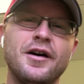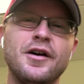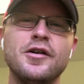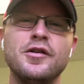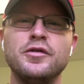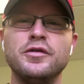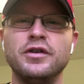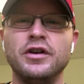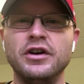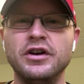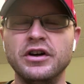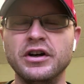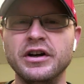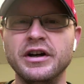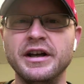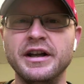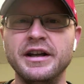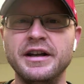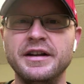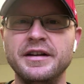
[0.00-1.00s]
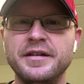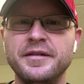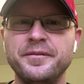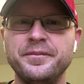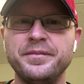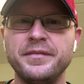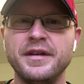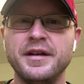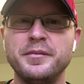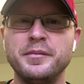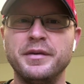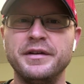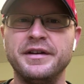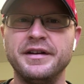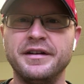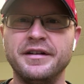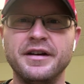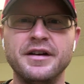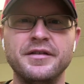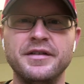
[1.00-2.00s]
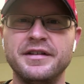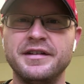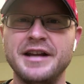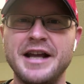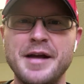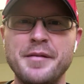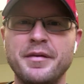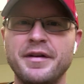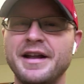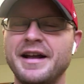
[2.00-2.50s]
own good, but the good of his neighbor.